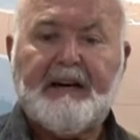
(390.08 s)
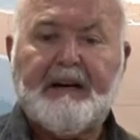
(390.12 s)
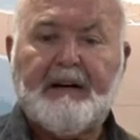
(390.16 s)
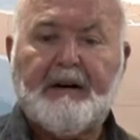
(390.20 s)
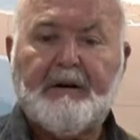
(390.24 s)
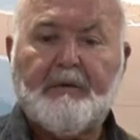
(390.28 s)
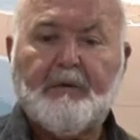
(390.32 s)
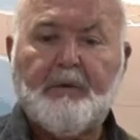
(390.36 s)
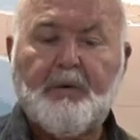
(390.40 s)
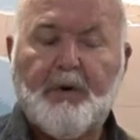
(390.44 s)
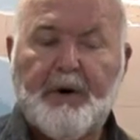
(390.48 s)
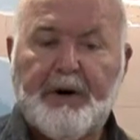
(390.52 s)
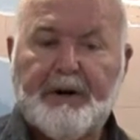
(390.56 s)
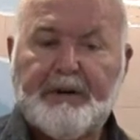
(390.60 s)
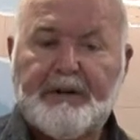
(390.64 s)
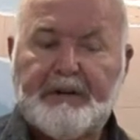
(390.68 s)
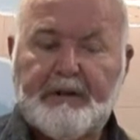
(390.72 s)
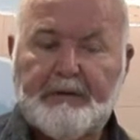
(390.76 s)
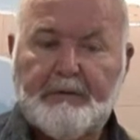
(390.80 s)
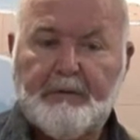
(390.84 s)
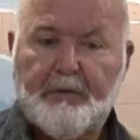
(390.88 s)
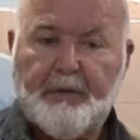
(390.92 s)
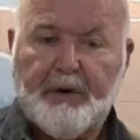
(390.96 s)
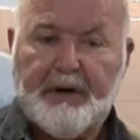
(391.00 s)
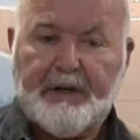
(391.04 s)
uh,
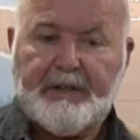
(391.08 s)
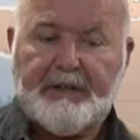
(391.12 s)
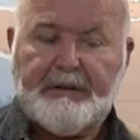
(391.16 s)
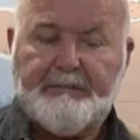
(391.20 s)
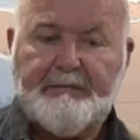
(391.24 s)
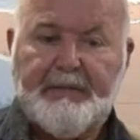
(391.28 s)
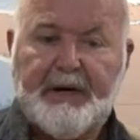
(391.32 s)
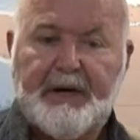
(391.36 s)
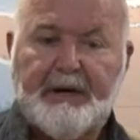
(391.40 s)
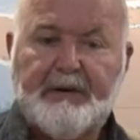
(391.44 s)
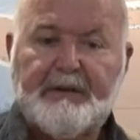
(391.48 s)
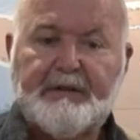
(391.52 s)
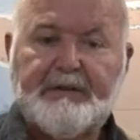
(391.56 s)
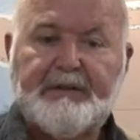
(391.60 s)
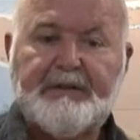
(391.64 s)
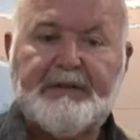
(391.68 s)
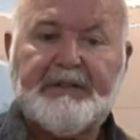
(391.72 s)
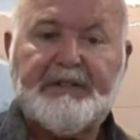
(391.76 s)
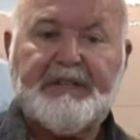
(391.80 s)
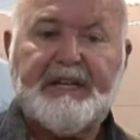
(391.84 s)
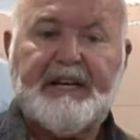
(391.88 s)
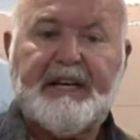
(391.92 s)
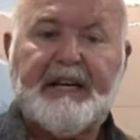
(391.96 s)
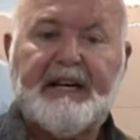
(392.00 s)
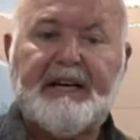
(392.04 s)
worked worked
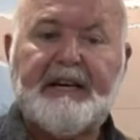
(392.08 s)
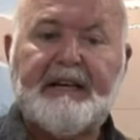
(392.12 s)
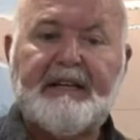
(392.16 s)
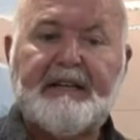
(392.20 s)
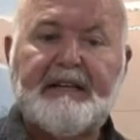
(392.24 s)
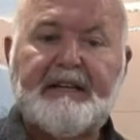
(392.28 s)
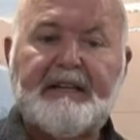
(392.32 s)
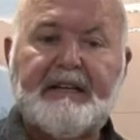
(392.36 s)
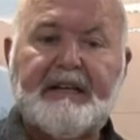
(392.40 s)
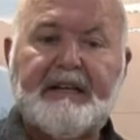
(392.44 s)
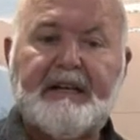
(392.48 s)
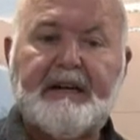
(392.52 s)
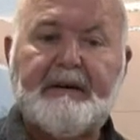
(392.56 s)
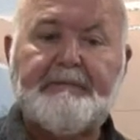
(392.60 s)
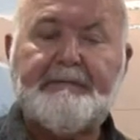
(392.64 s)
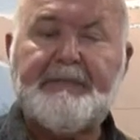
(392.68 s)
bones and uh,